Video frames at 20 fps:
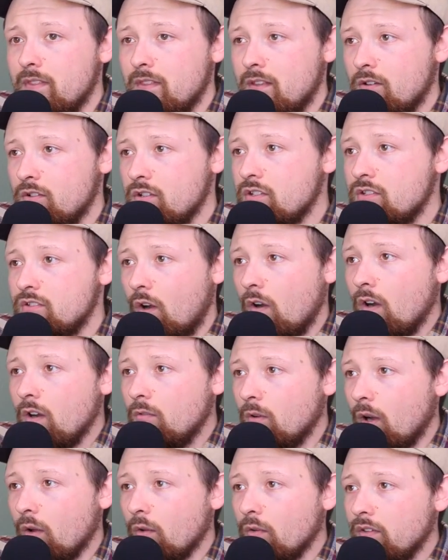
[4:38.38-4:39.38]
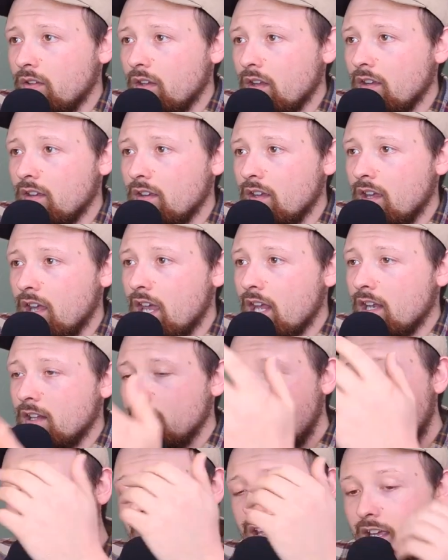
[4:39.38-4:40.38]
They're just dark roast. Yeah.
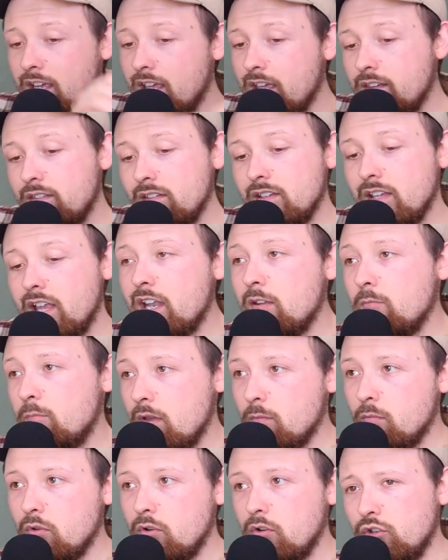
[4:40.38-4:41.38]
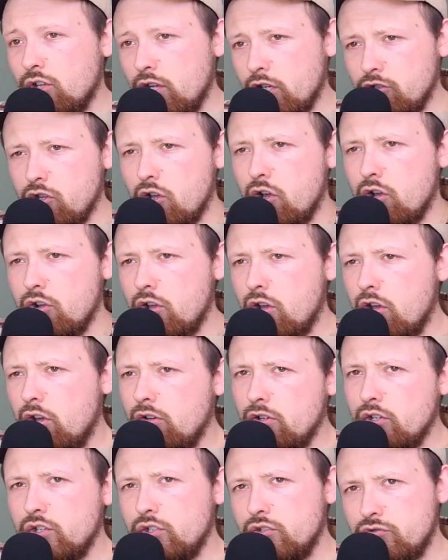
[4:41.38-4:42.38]
And I guess a lot of people are like,
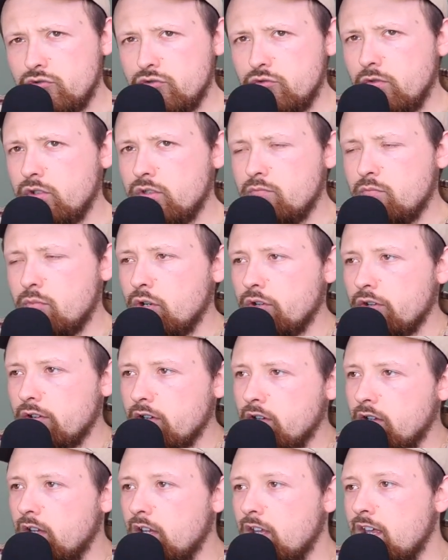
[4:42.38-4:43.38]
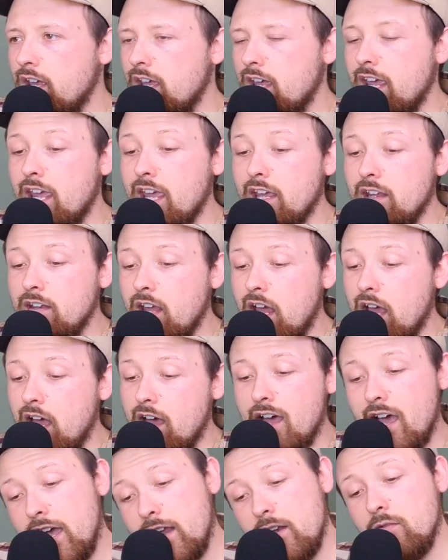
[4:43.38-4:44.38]
no, it's burnt. And
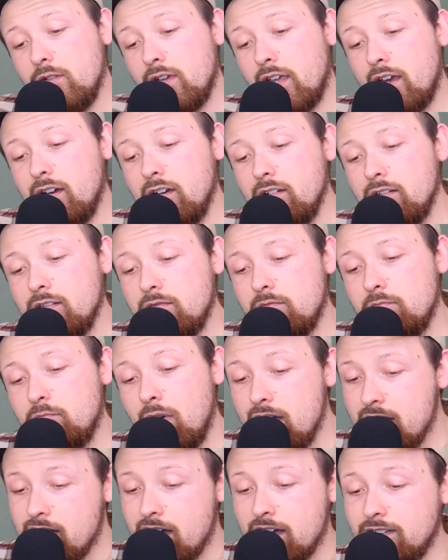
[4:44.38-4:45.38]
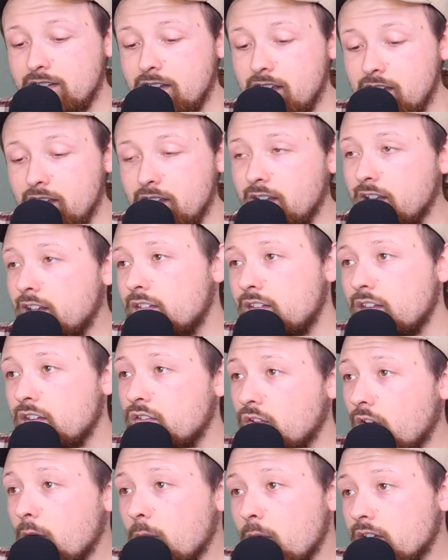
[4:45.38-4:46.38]
I don't care. My hot take is
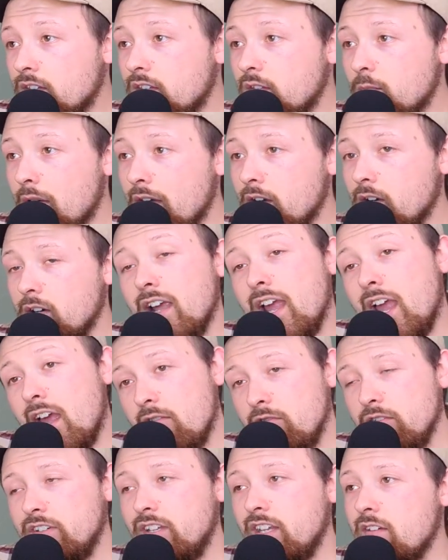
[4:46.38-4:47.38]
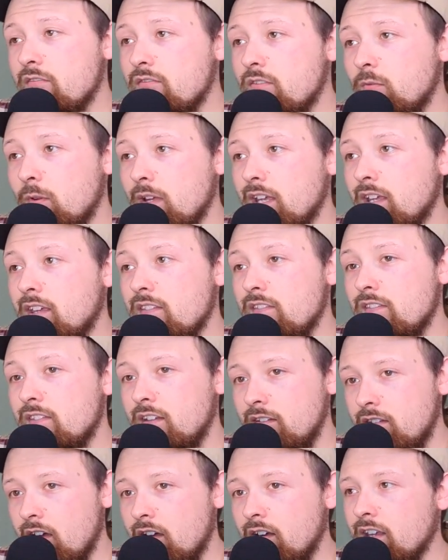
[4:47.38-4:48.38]
that Starbucks is better every day of the week
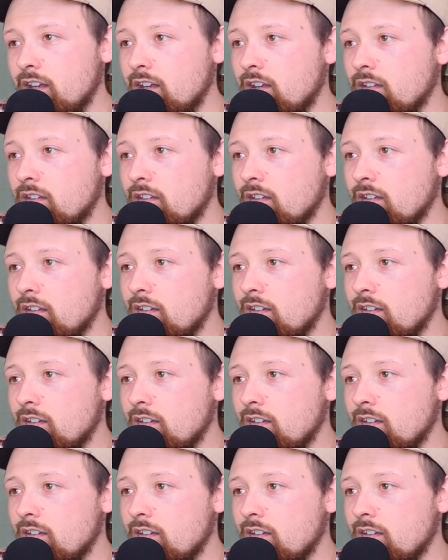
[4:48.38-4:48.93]
than Dunkin' is.